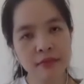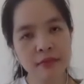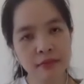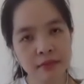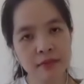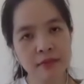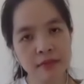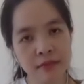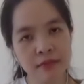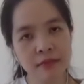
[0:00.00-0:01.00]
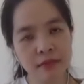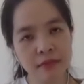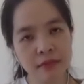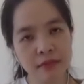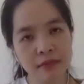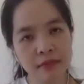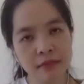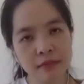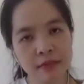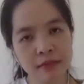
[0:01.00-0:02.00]

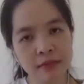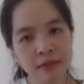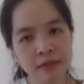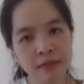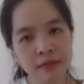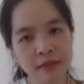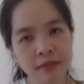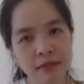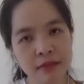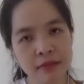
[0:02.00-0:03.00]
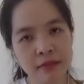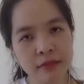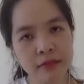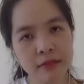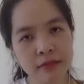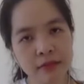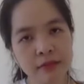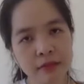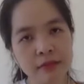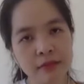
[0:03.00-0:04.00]

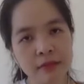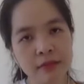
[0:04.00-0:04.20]
This person isn't speaking.